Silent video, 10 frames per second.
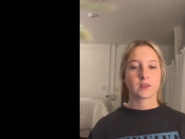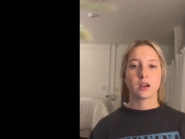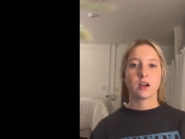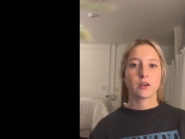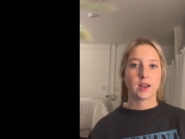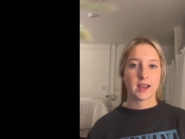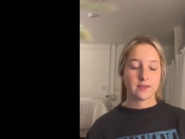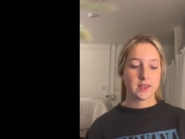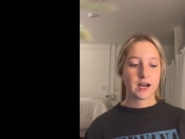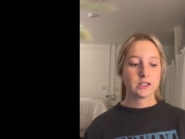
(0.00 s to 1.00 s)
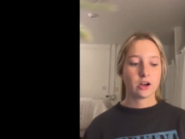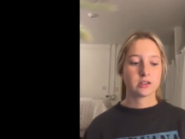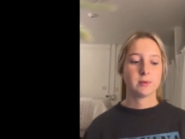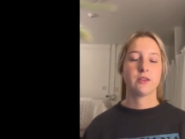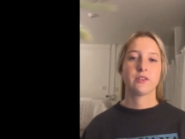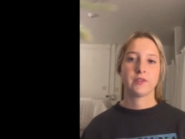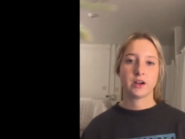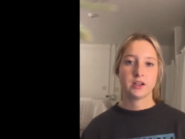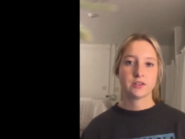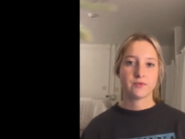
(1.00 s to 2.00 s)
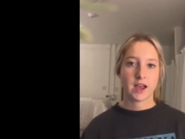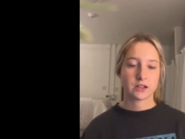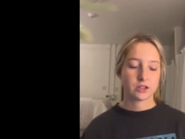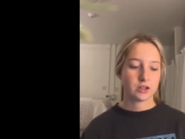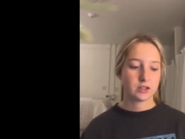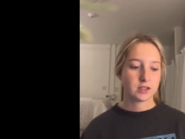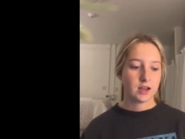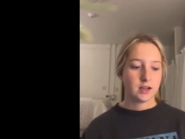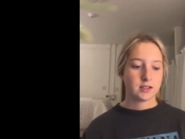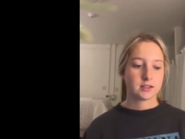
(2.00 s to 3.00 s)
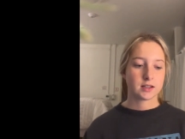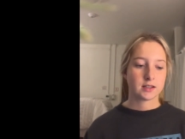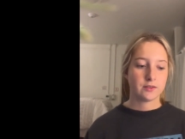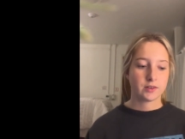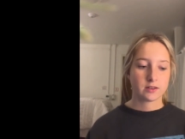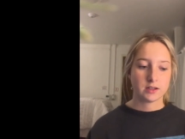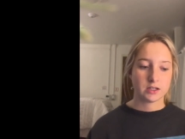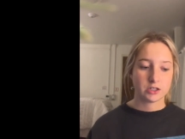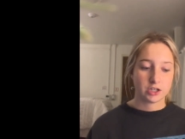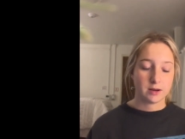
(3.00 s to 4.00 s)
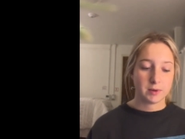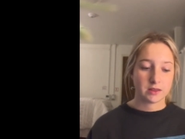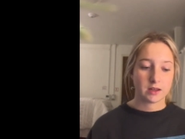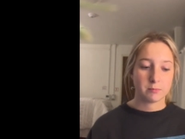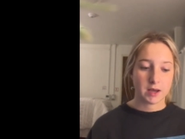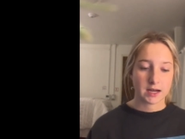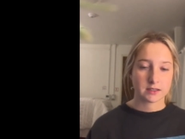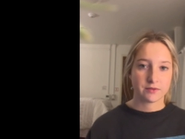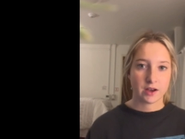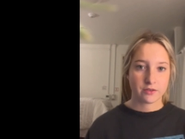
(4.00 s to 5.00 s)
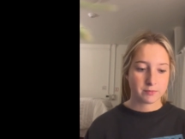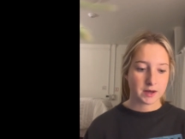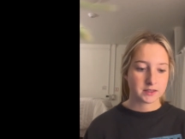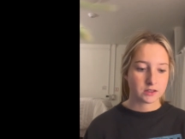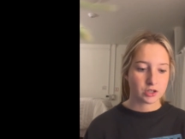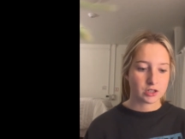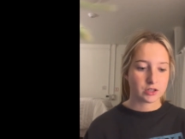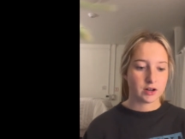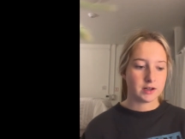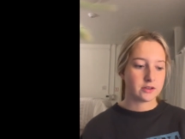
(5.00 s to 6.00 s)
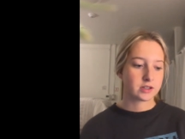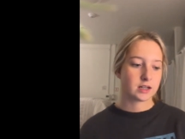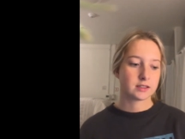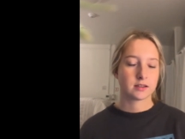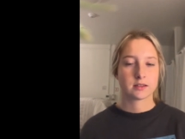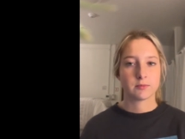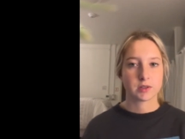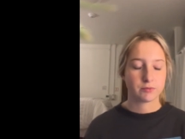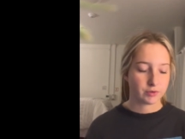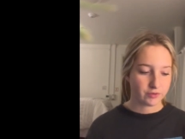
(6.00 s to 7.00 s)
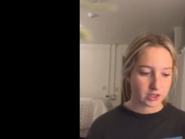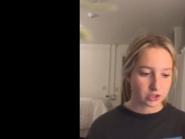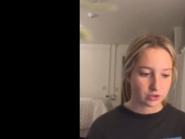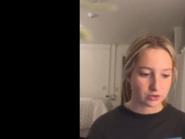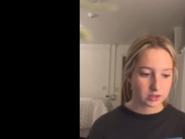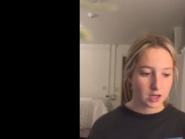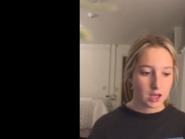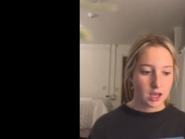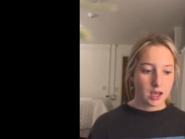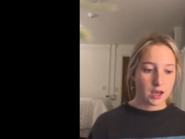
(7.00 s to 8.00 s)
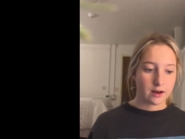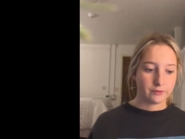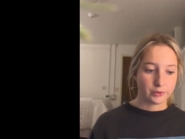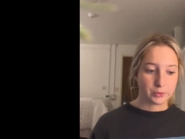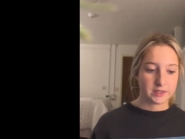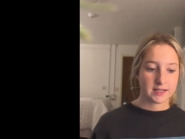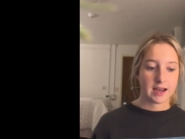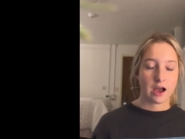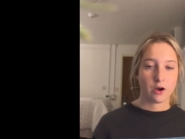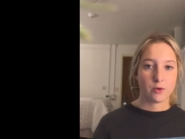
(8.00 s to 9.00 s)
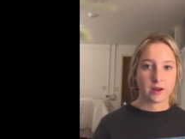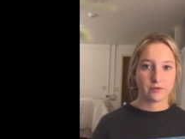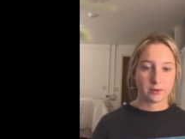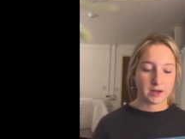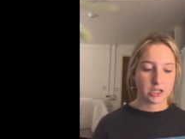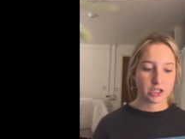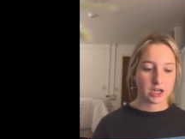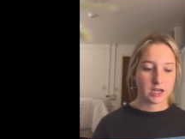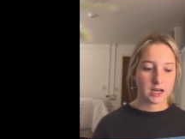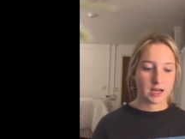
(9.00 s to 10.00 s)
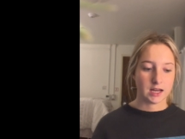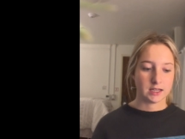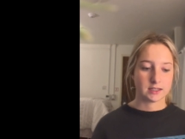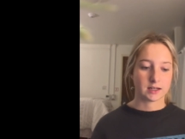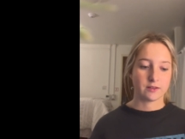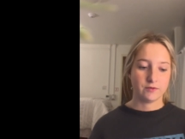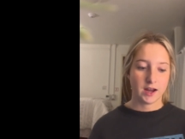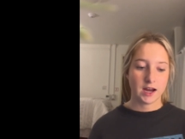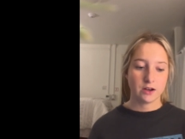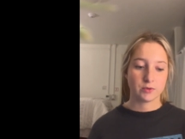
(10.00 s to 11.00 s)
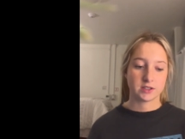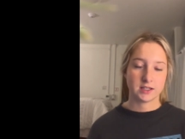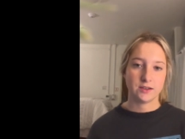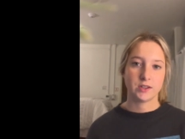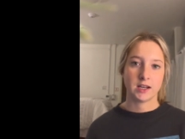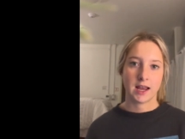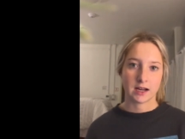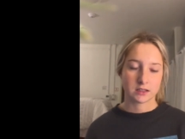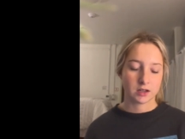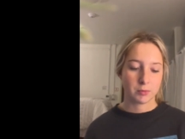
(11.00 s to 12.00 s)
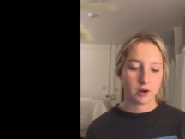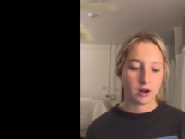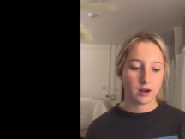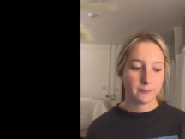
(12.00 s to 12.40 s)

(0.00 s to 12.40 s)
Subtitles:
Okay, and then I talked about the various factors significantly shaping the impact of health messages on healthcare systems and professionals, influencing how information is conveyed, received, and acted upon.